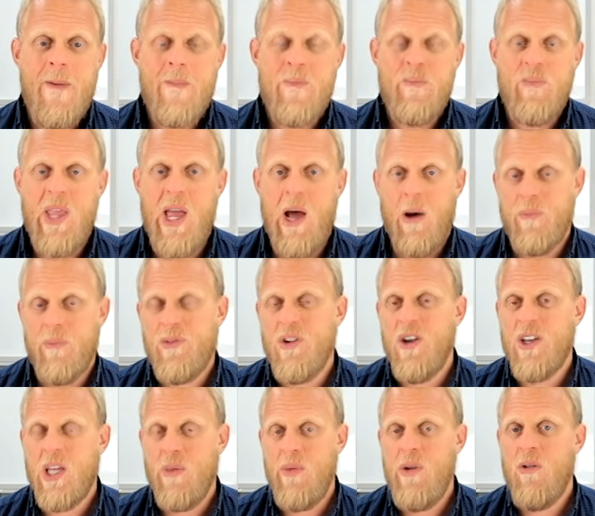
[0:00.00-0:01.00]
Now,
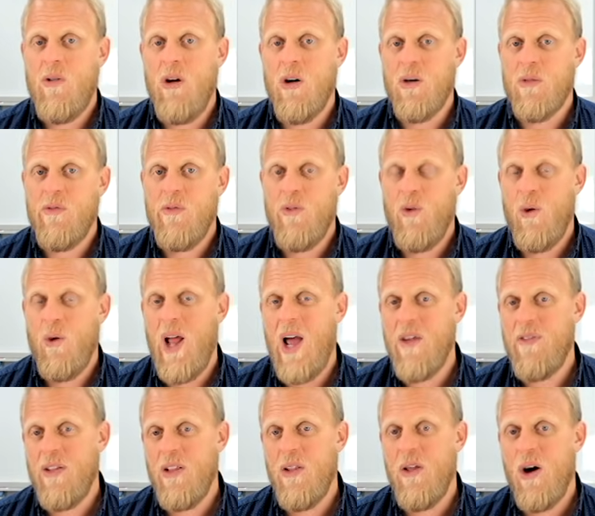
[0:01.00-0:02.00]
don't get me wrong, Ford
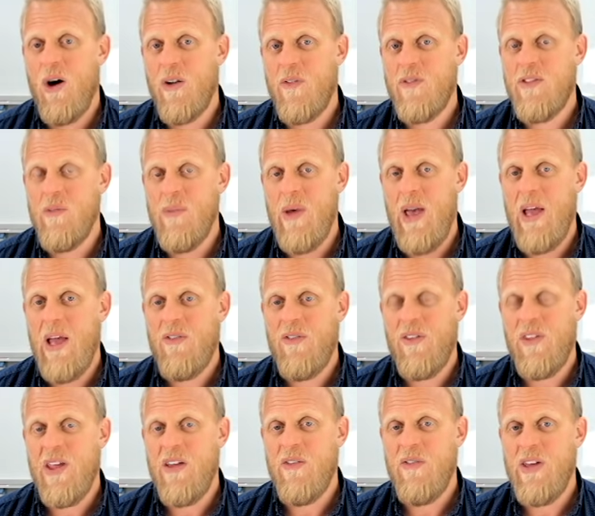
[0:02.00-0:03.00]
have a lot of demand
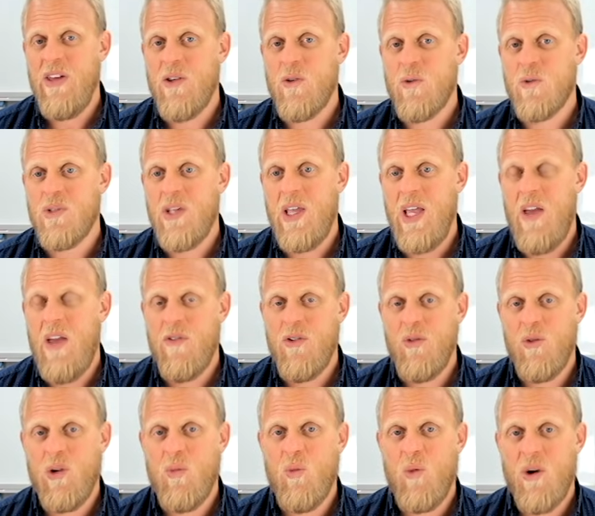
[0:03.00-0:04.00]
for their vehicles.
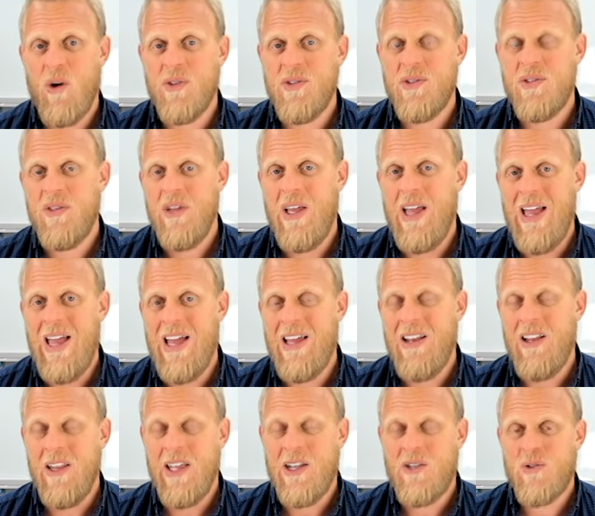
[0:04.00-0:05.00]
Everyone wants an
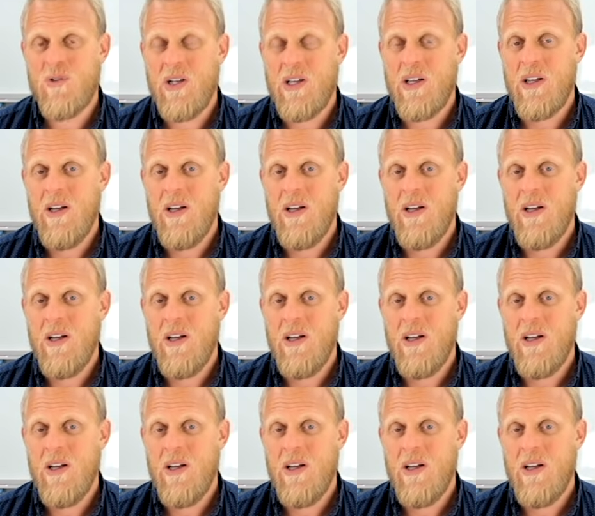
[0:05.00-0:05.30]
electric